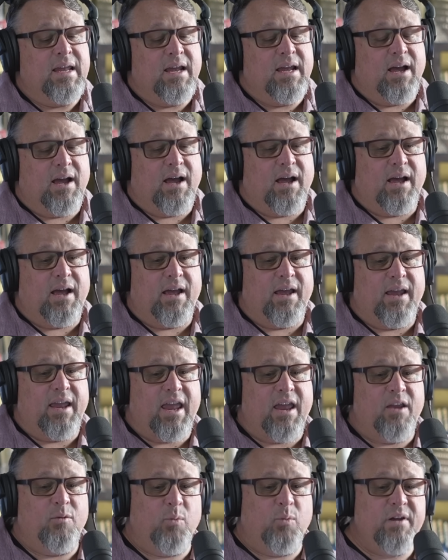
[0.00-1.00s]

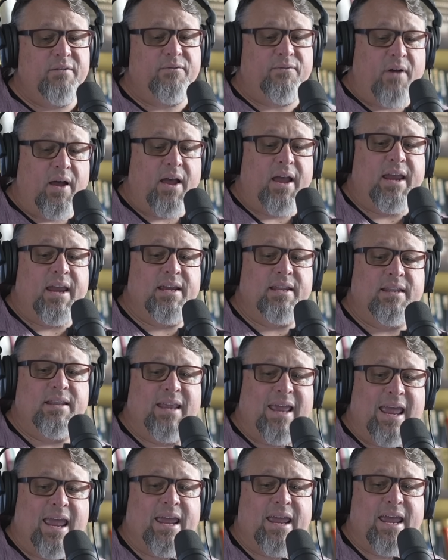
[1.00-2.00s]
And we
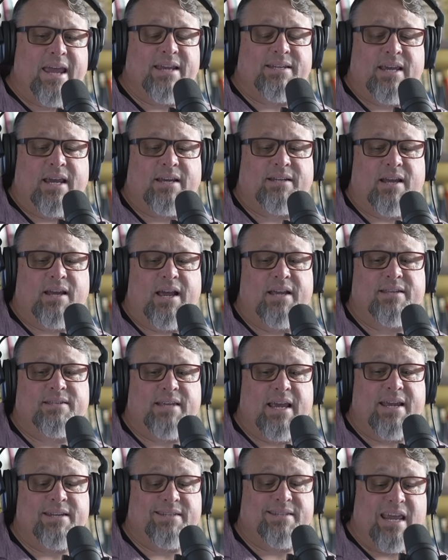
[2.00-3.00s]
find AA tektites
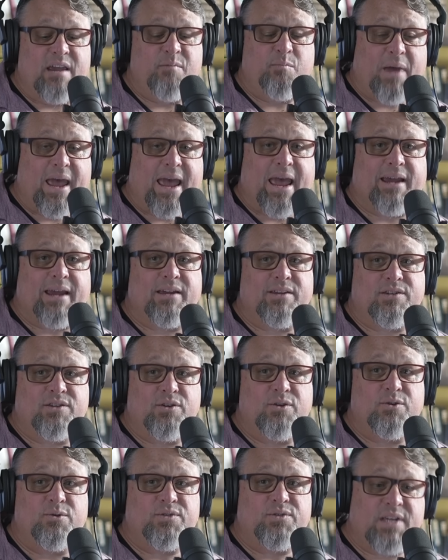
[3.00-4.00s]
that date back
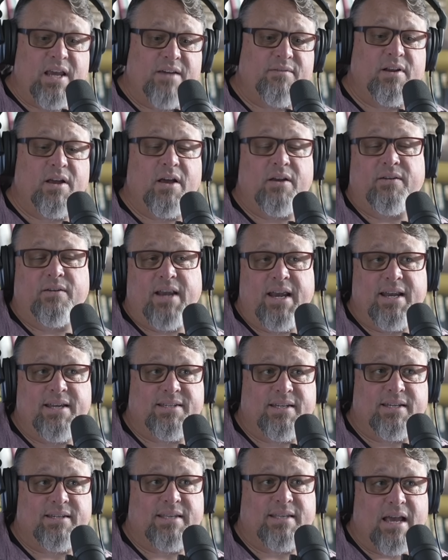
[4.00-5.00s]
to
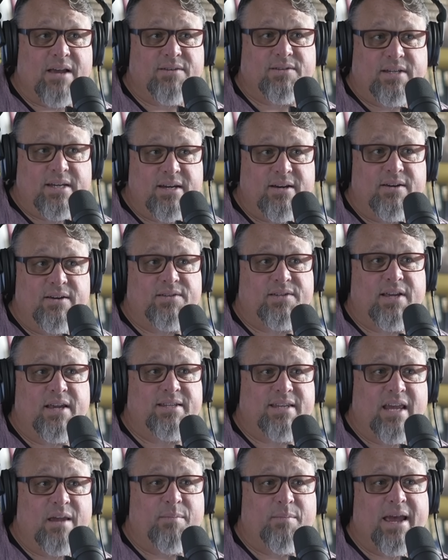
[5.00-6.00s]
786,000 years,
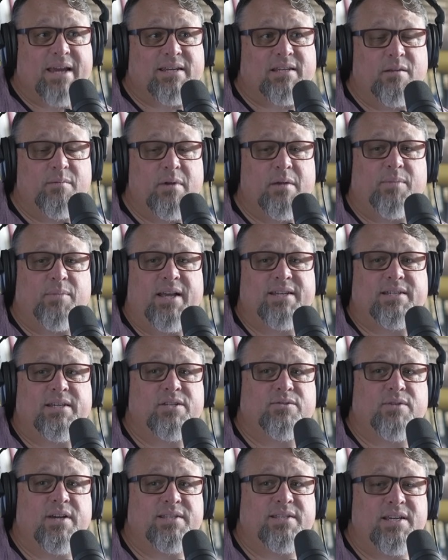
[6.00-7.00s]
that date back to the
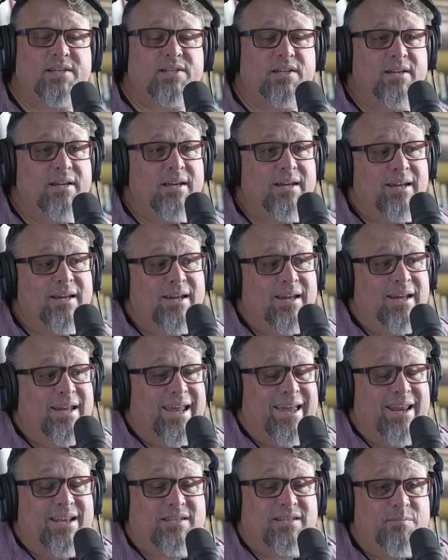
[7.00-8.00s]
mid-Pleistocene transition.
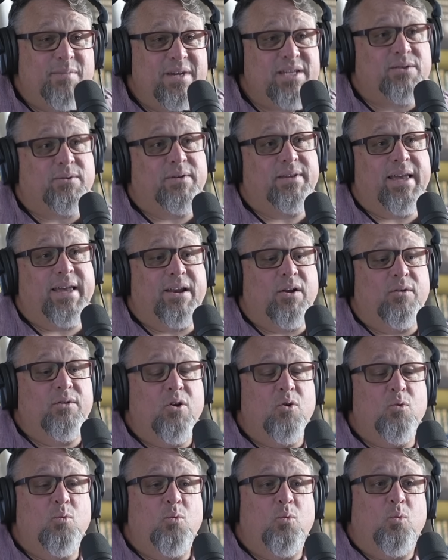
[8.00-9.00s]
And it's a mystery. They don't
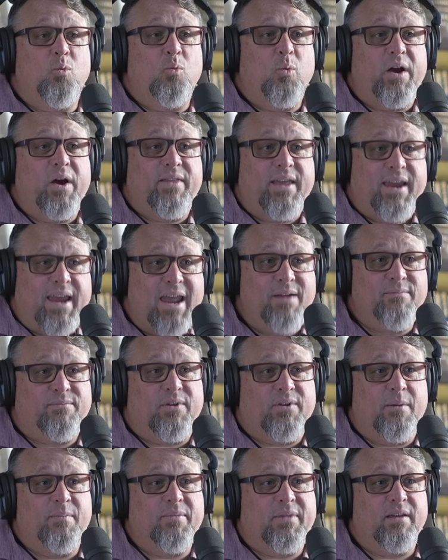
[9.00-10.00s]
know where they came
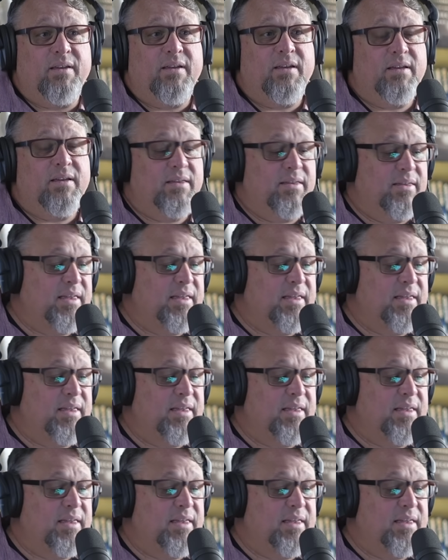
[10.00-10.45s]
from. Where do they find